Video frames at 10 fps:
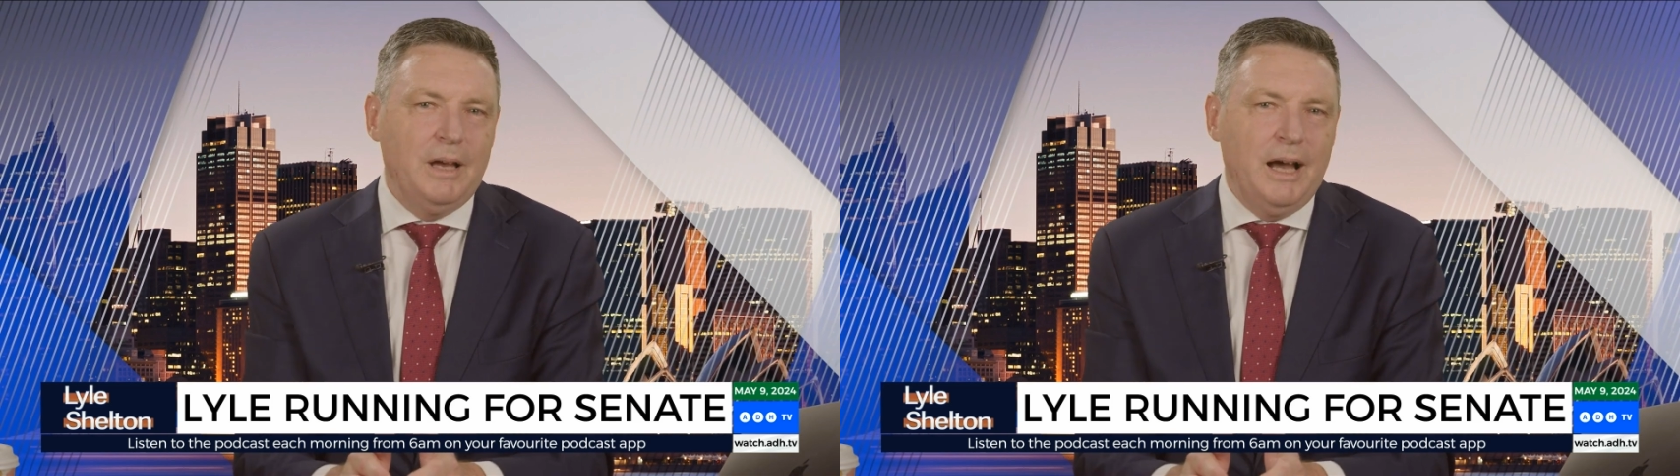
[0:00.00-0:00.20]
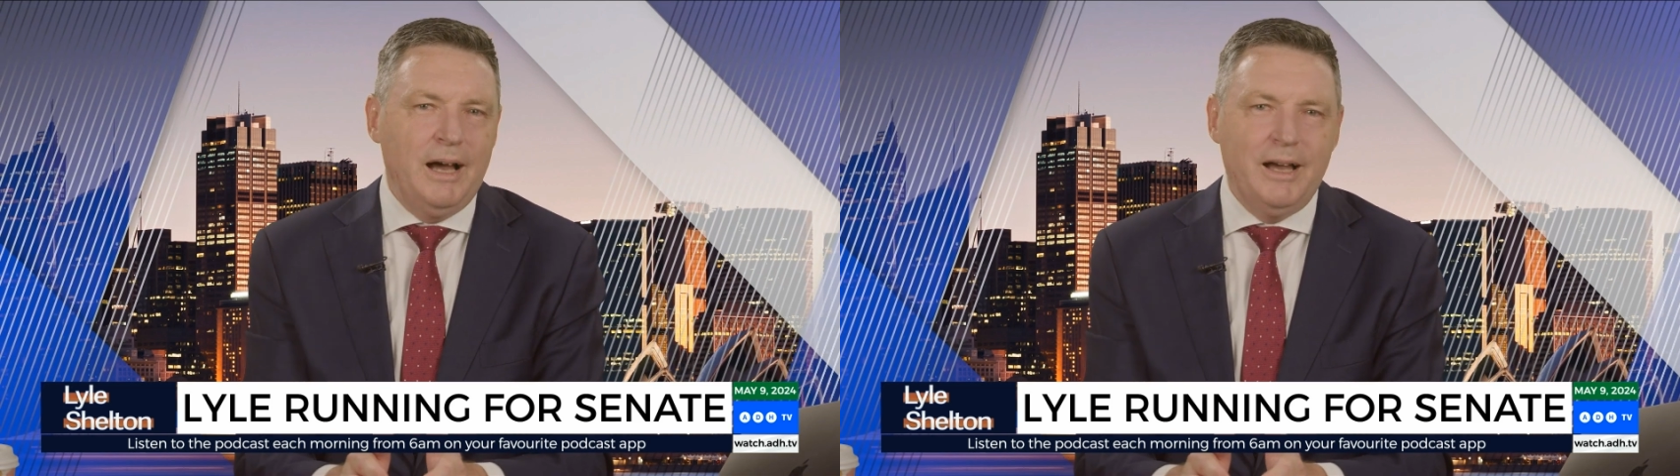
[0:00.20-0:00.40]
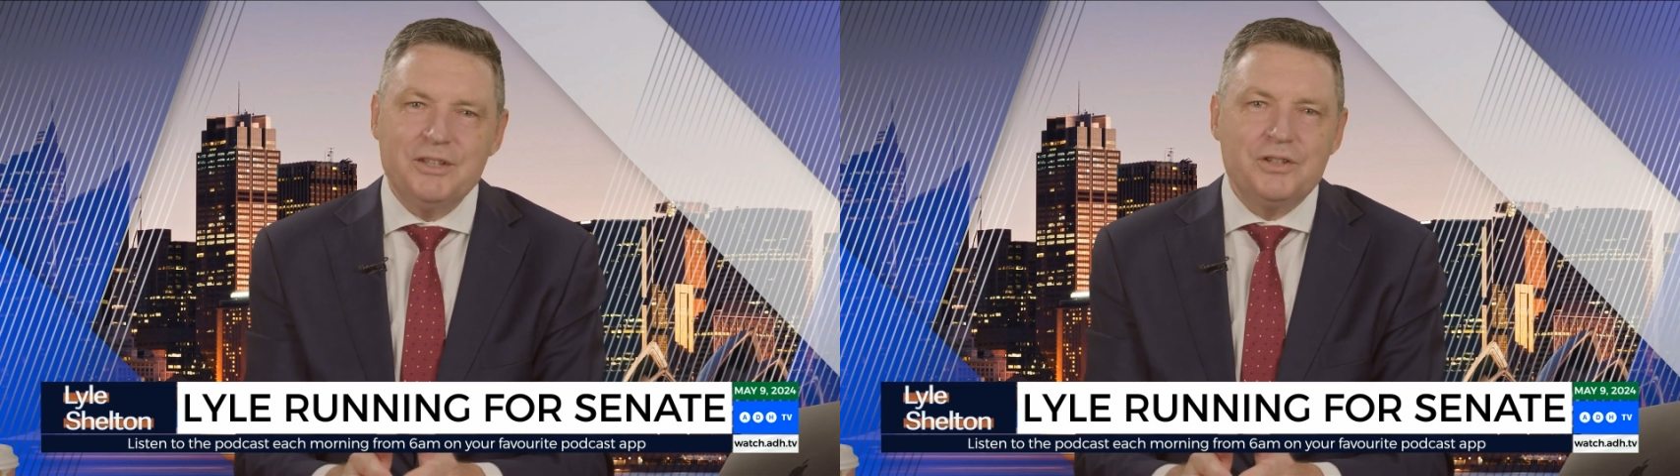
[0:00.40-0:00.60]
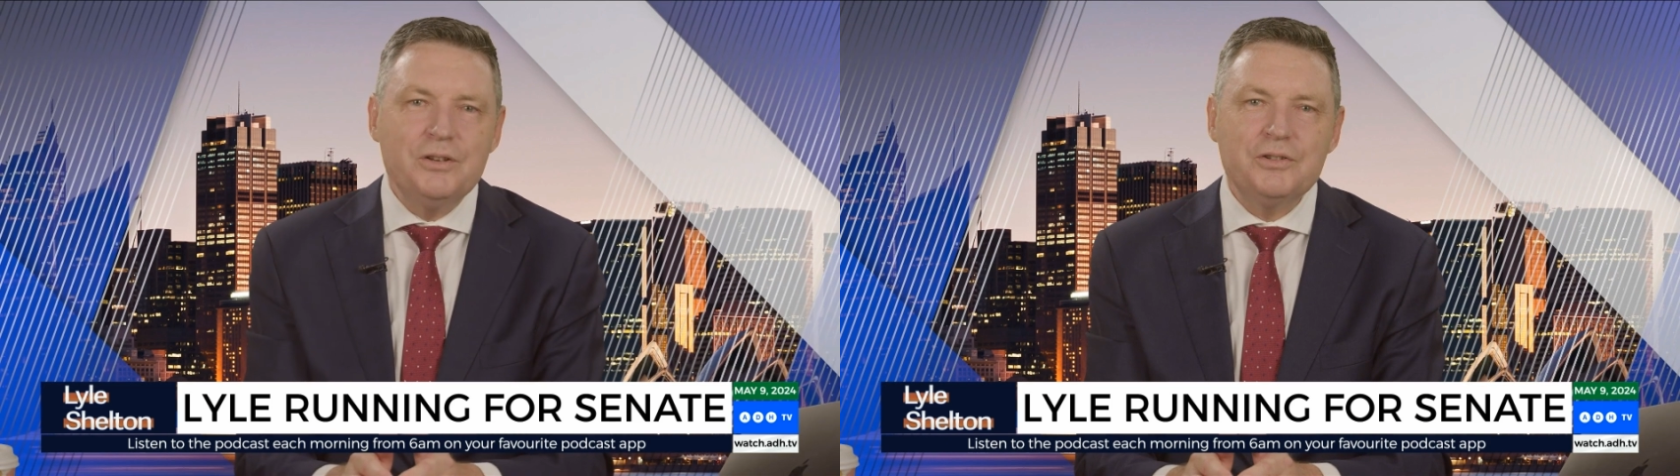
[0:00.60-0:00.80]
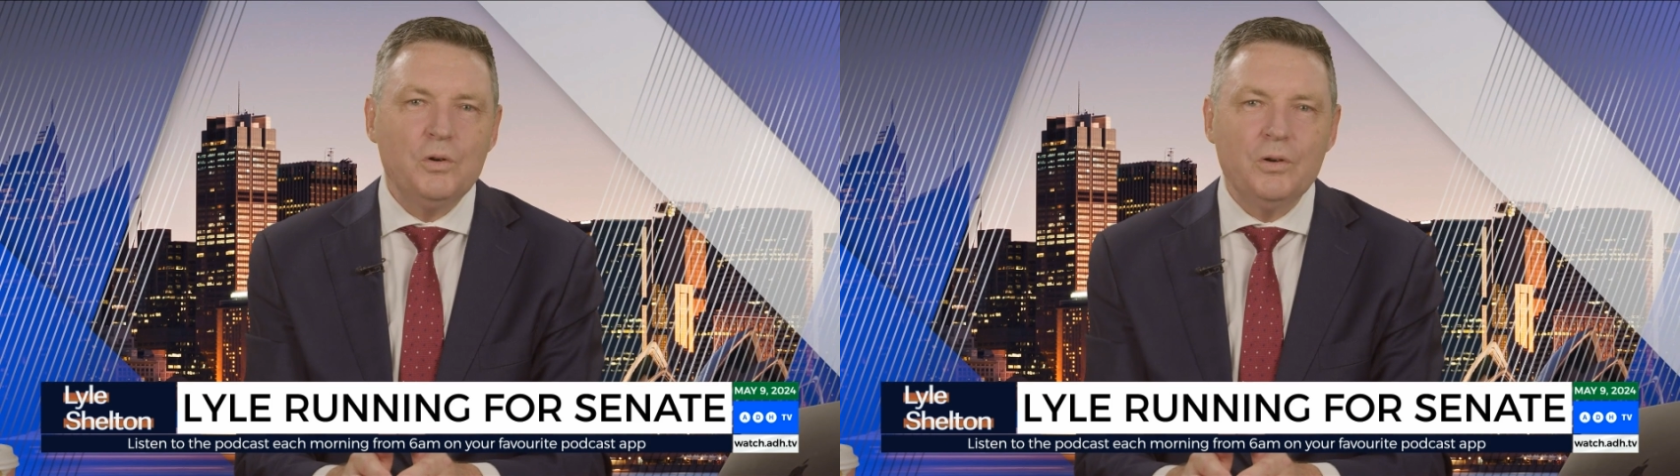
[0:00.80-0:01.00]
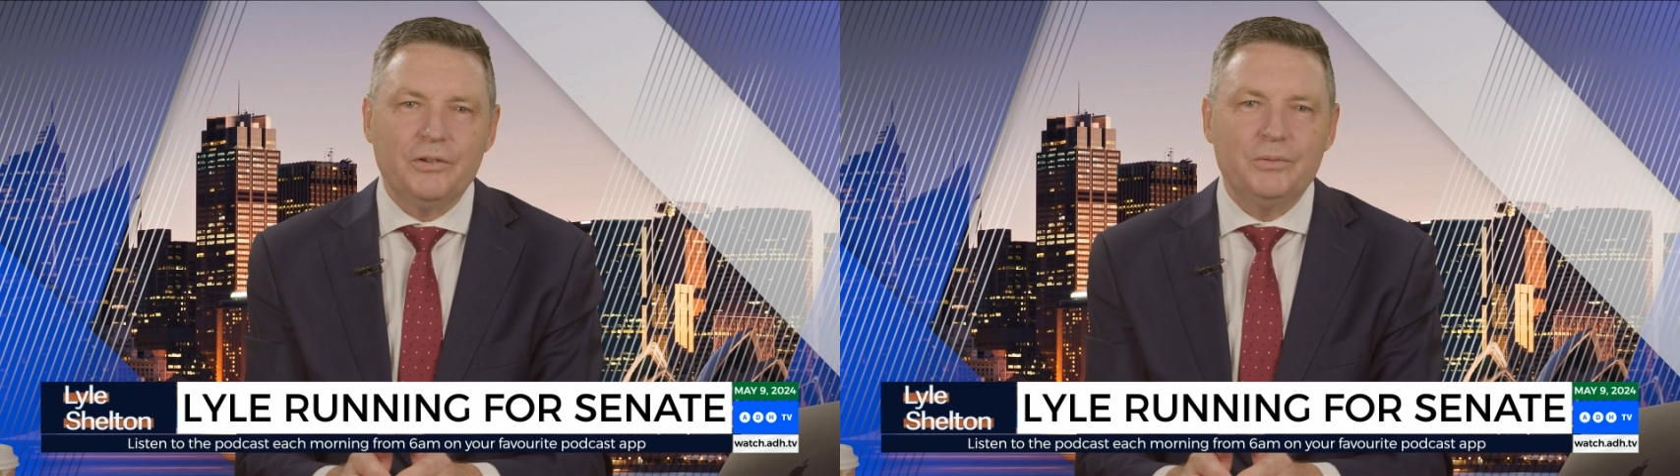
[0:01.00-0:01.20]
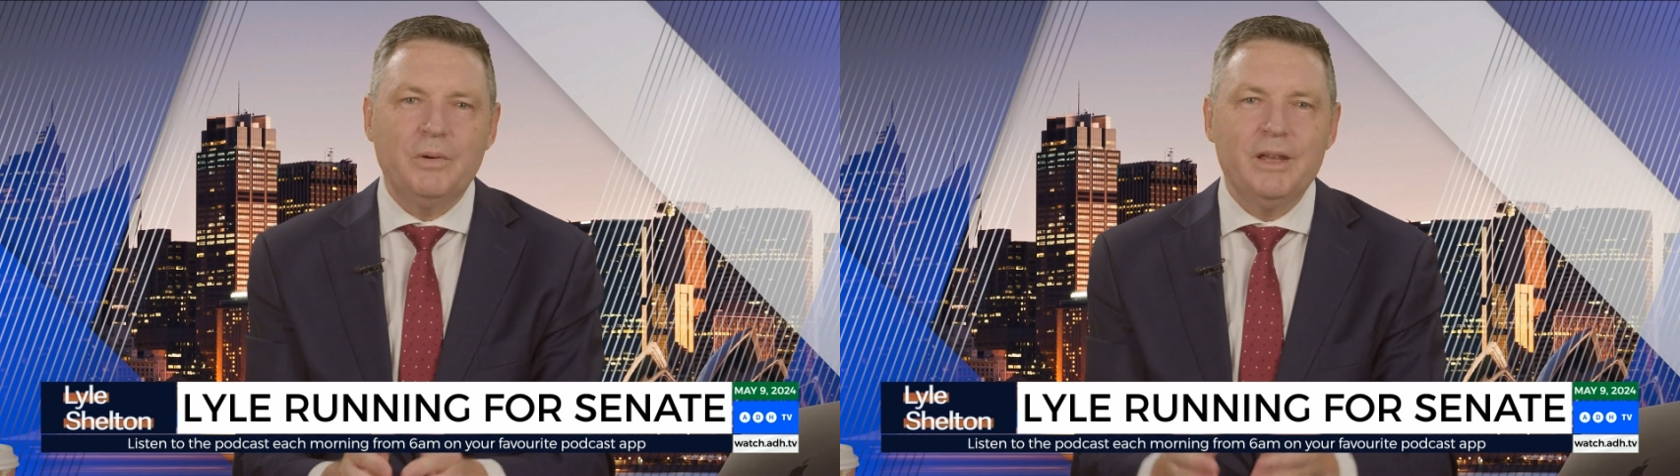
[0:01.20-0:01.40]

as soon as August.